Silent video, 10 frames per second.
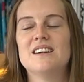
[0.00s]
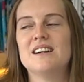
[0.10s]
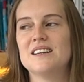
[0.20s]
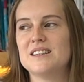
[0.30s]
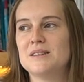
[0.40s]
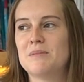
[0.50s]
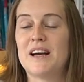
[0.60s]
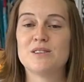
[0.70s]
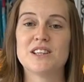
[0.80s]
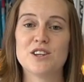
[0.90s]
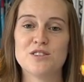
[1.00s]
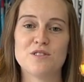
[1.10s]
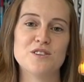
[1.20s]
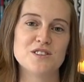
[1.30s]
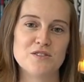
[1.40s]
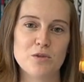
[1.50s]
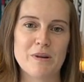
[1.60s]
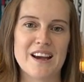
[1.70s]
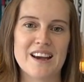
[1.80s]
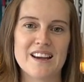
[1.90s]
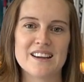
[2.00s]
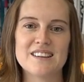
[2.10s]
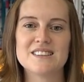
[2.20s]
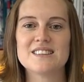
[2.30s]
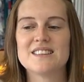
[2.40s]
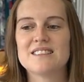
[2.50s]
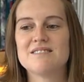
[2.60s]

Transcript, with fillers: um, how to get good photos of your bags,